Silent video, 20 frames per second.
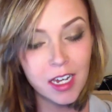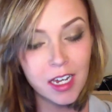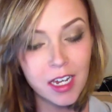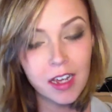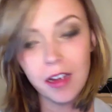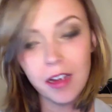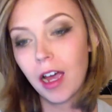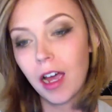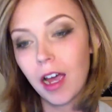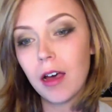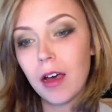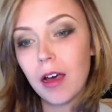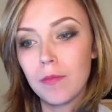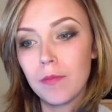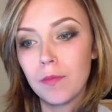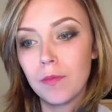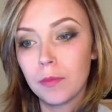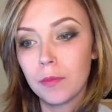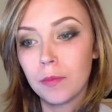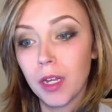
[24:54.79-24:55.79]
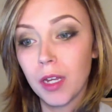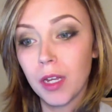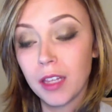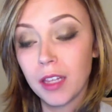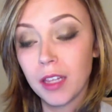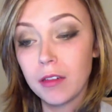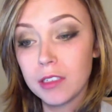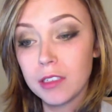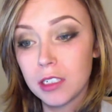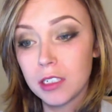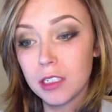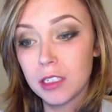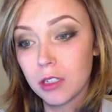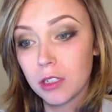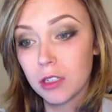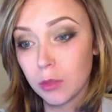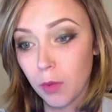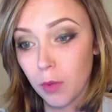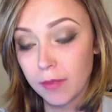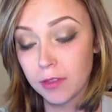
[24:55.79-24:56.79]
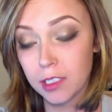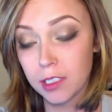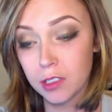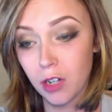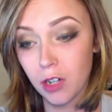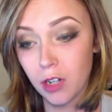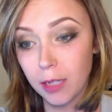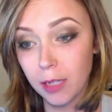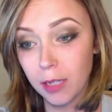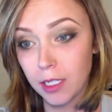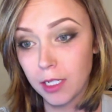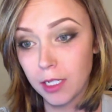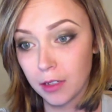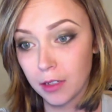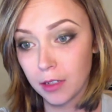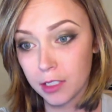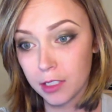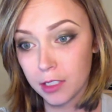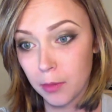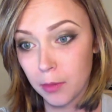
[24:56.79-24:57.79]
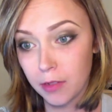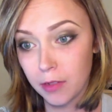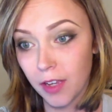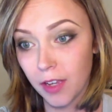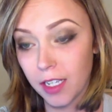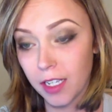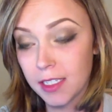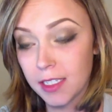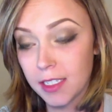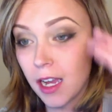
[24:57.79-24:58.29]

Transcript: But that was a good way of describing it. That was perfect.